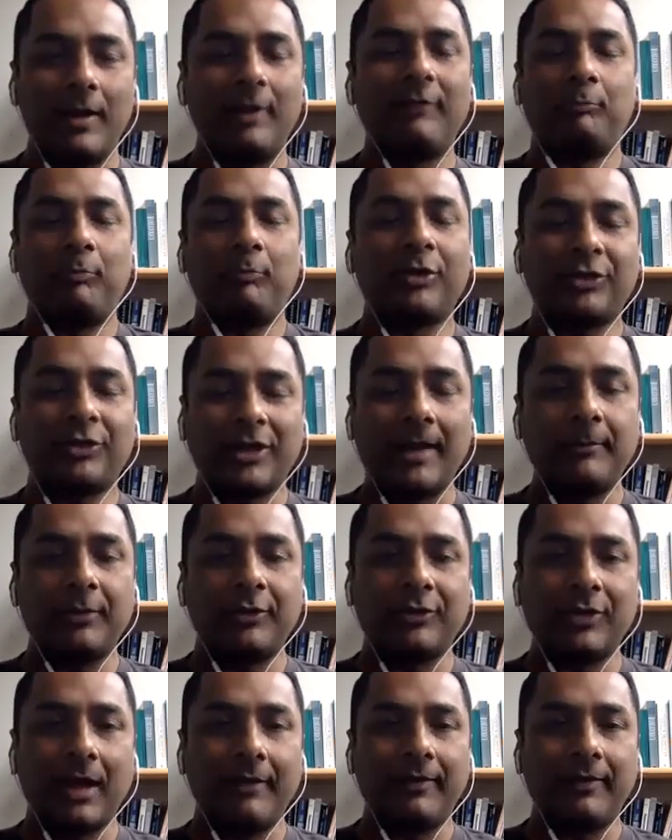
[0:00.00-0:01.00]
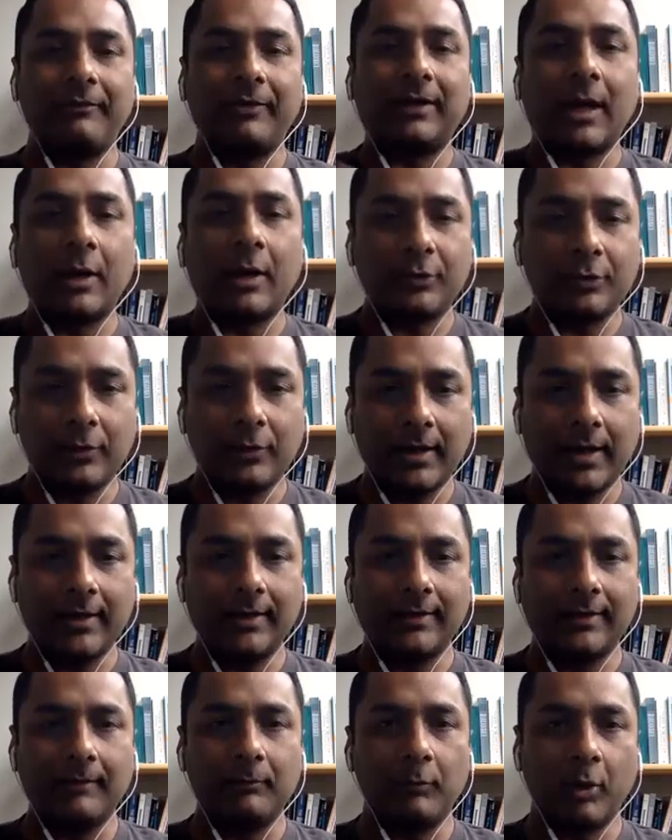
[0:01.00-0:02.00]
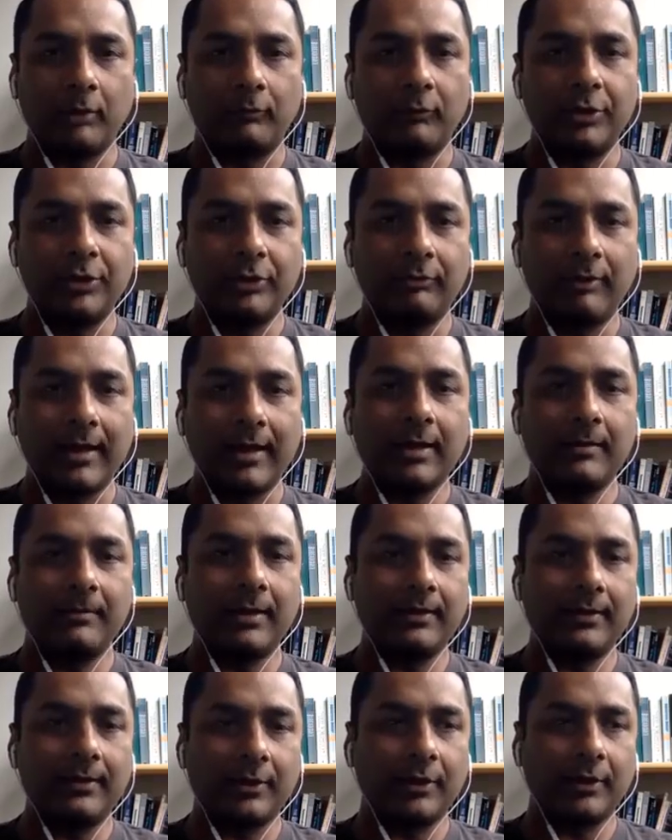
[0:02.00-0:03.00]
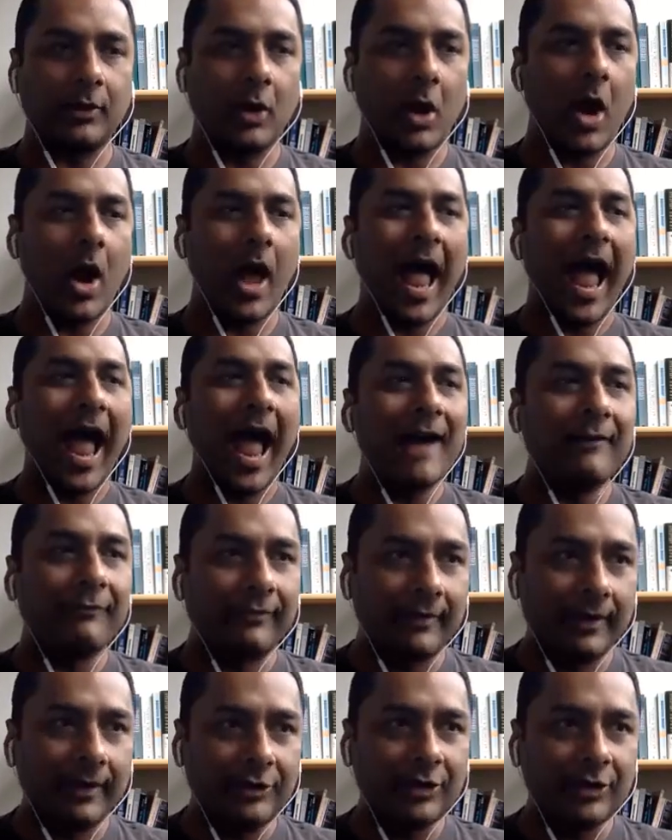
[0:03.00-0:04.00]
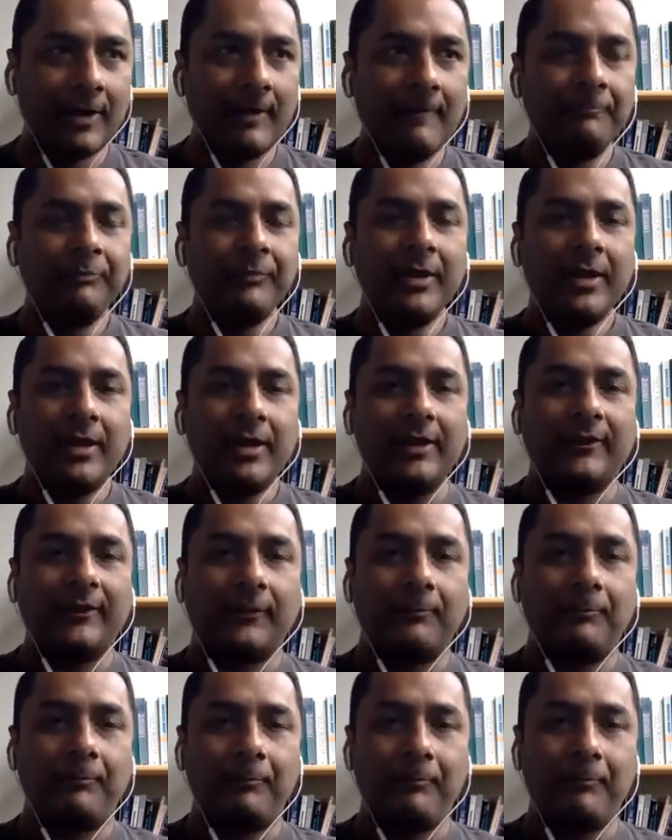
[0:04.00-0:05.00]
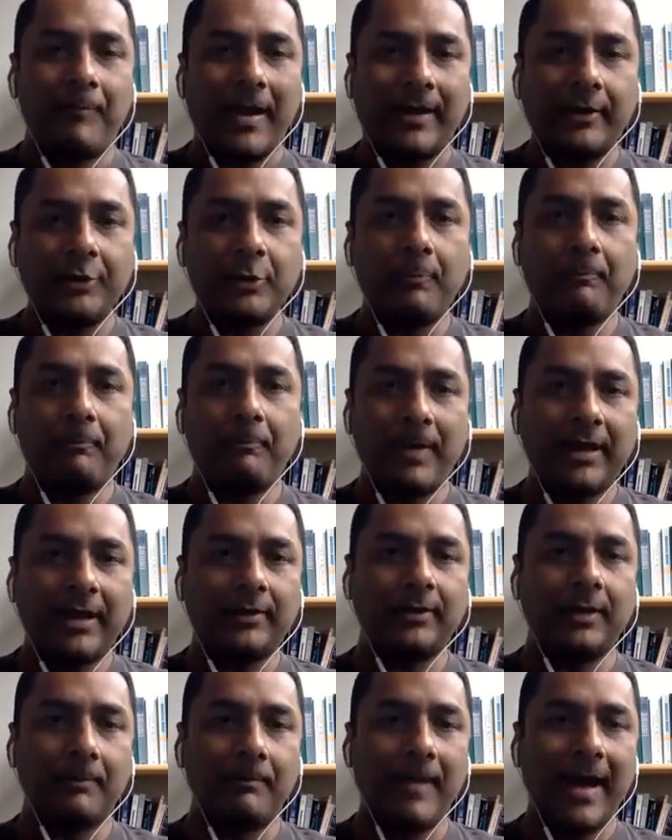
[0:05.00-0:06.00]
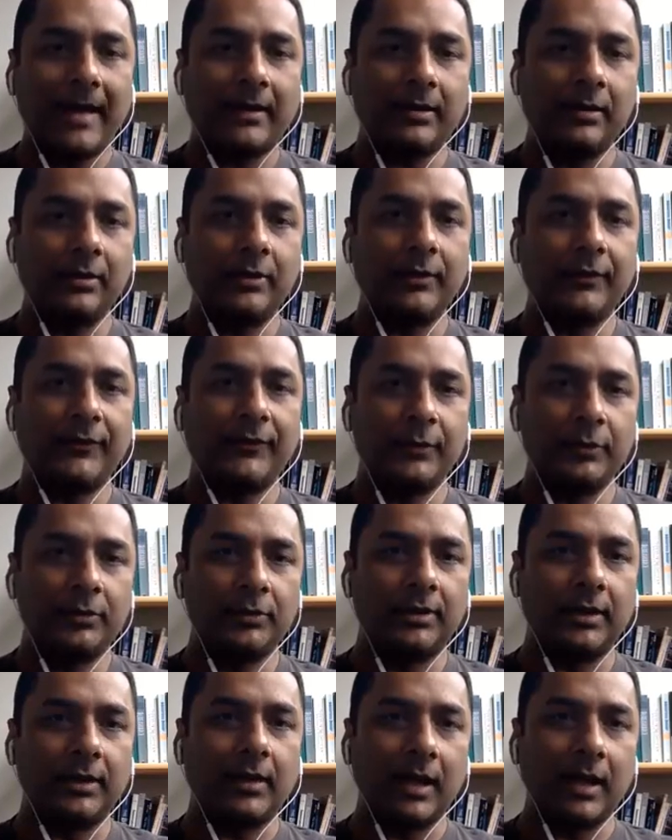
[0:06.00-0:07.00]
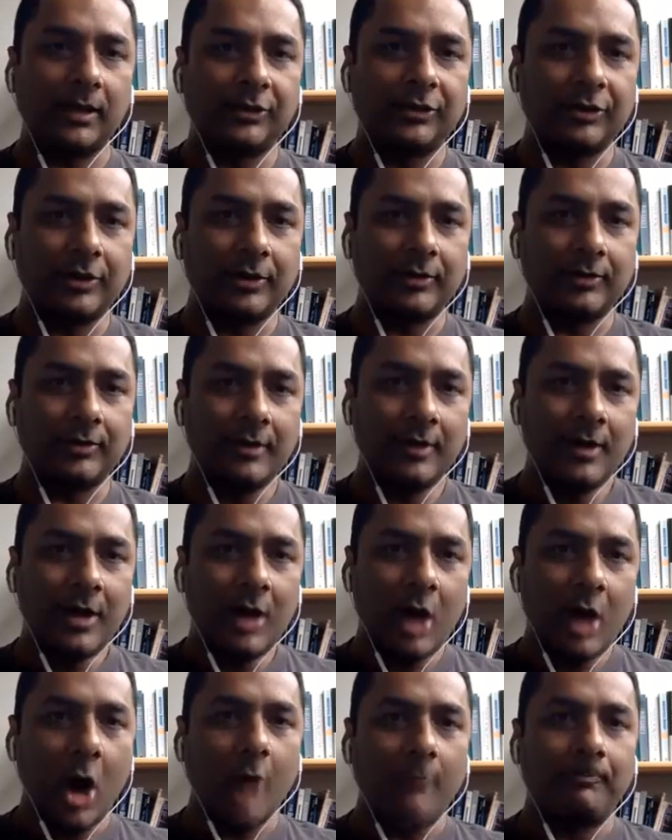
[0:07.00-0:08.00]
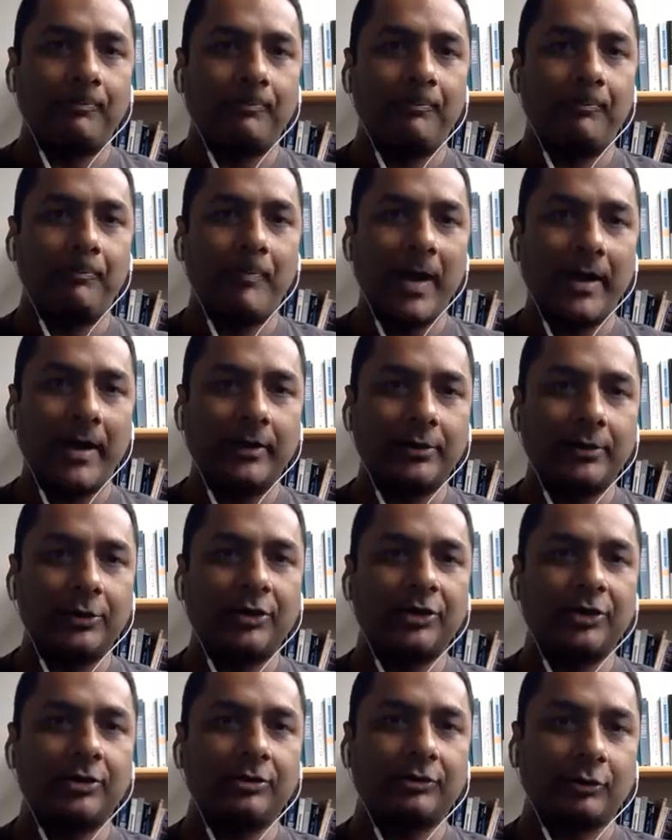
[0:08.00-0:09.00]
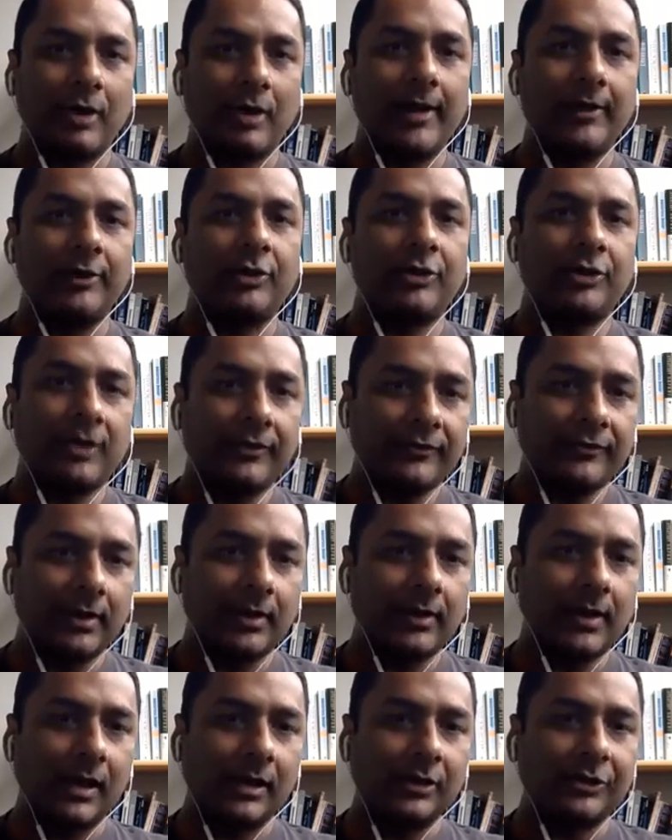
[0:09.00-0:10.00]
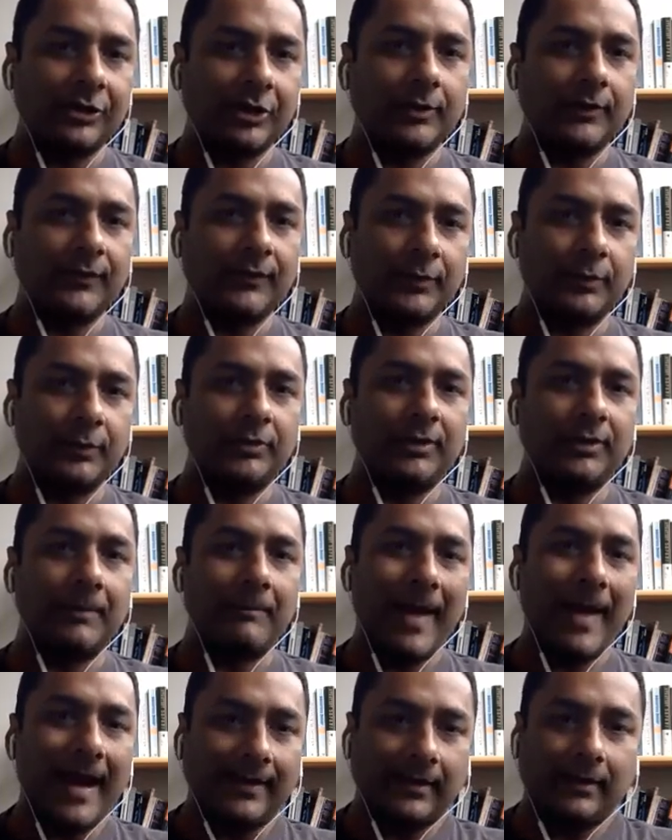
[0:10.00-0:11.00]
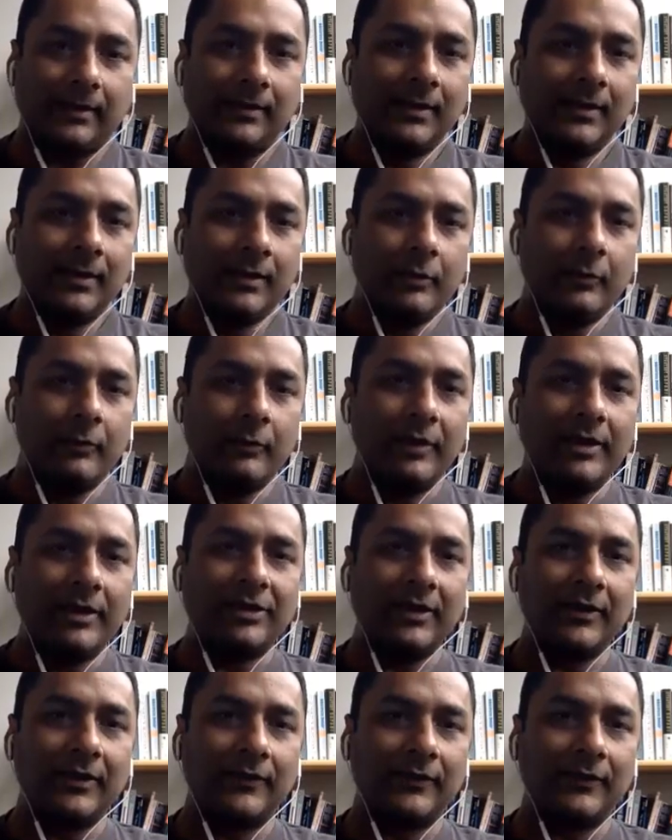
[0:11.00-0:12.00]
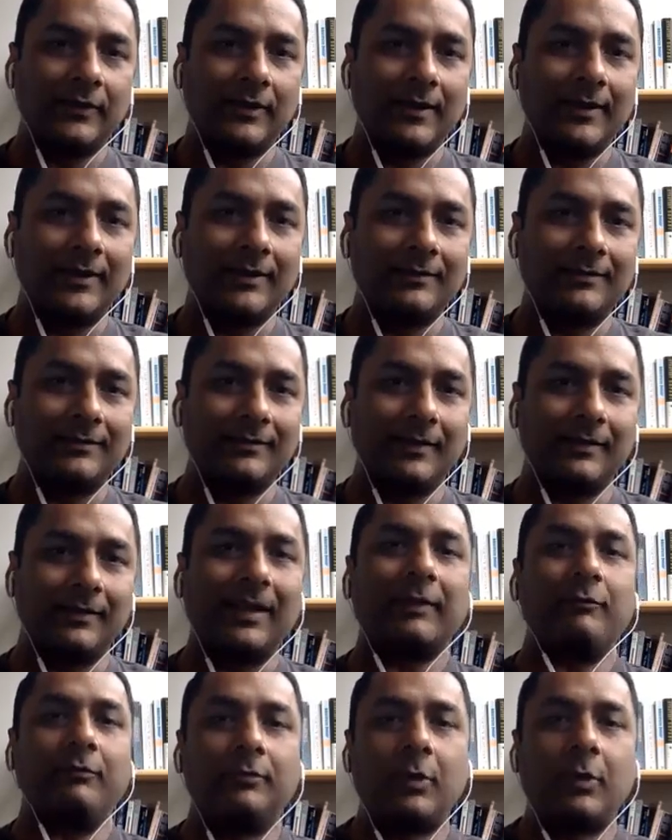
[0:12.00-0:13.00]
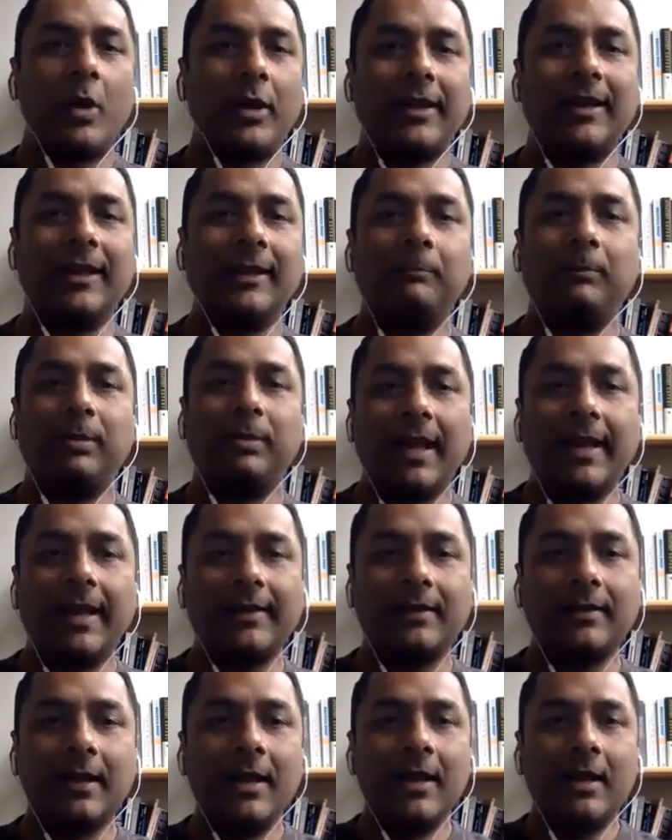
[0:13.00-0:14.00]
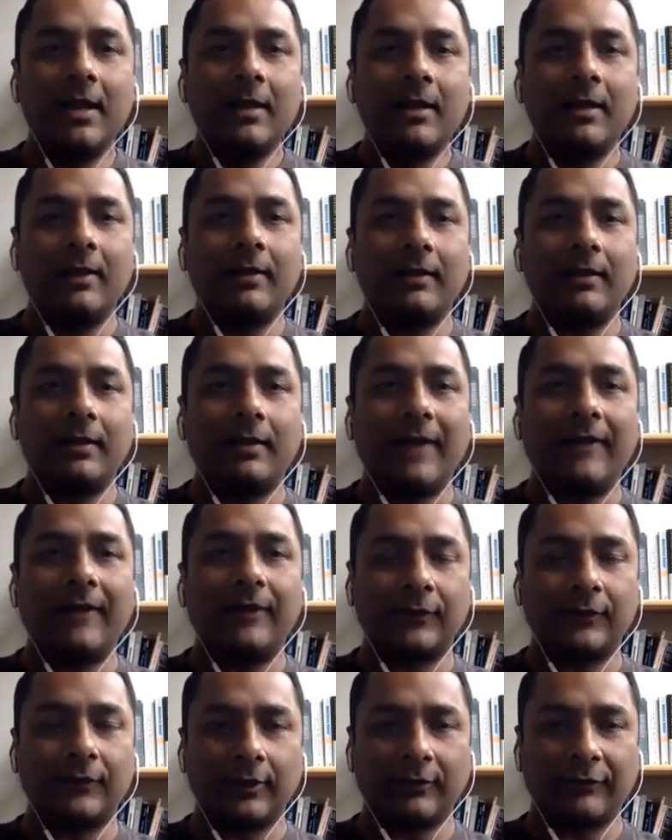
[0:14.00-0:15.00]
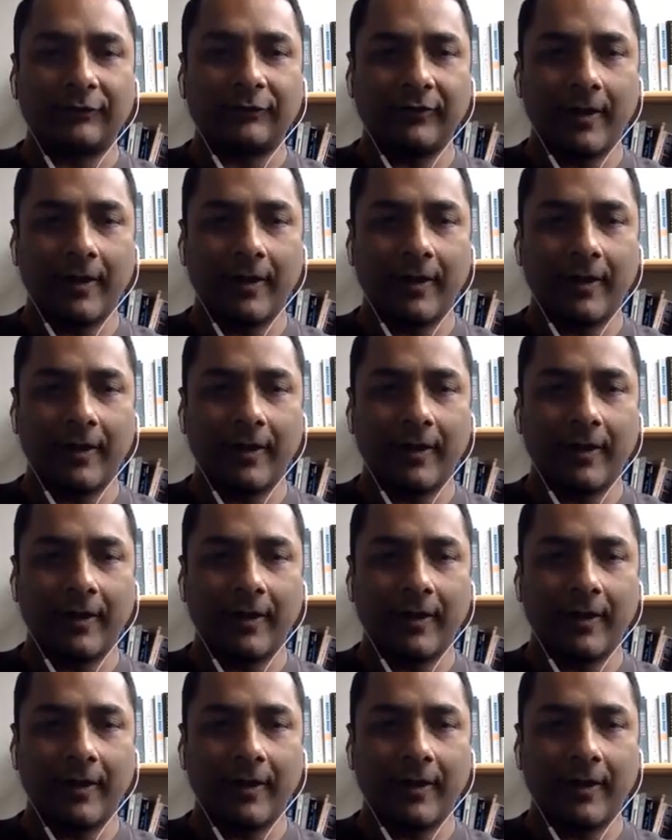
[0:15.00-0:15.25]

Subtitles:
push came to shove and without knowing anything more, would you recommend that on average, it's better to pick the battle to suit the culture, or better to try and shift the culture to suit the battle? Which is it, like going in blind as your sort of